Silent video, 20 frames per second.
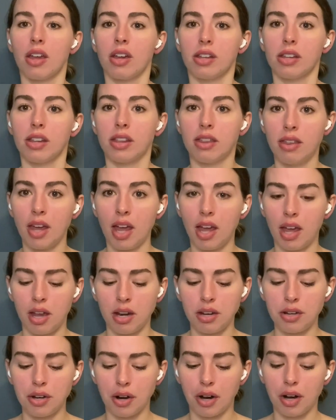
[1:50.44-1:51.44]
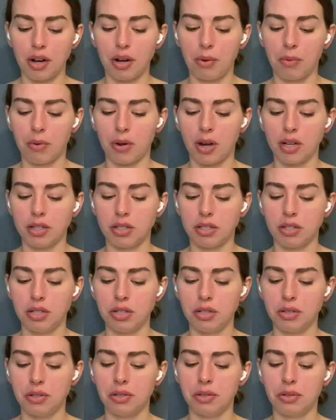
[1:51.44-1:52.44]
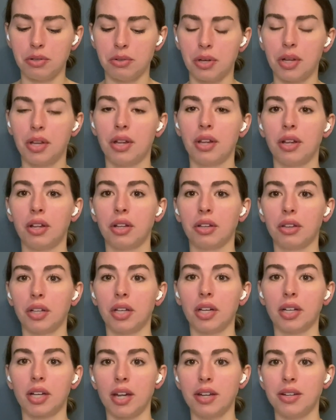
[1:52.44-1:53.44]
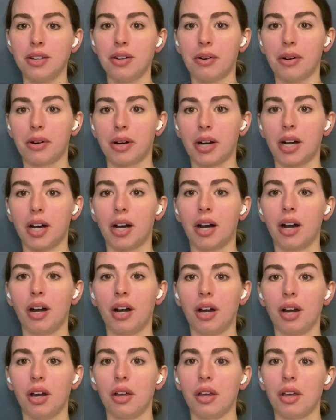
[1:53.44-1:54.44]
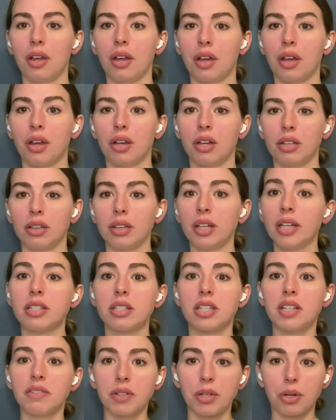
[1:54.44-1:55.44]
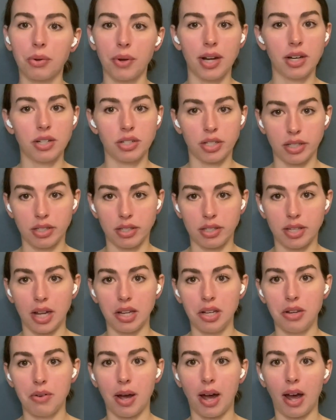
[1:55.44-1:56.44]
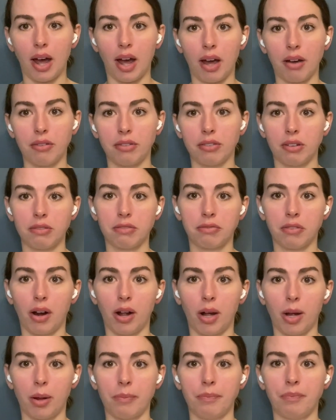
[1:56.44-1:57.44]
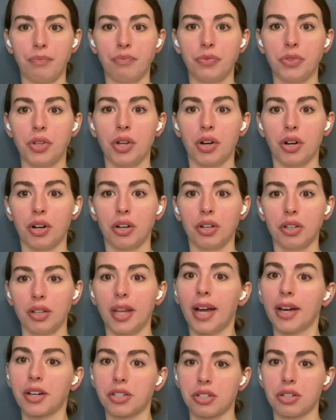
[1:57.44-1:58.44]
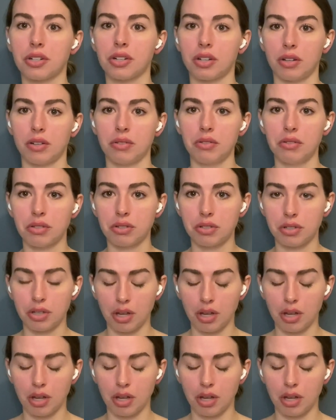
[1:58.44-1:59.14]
Then you're going to want to look at your list of equations that you have from your lecture notes,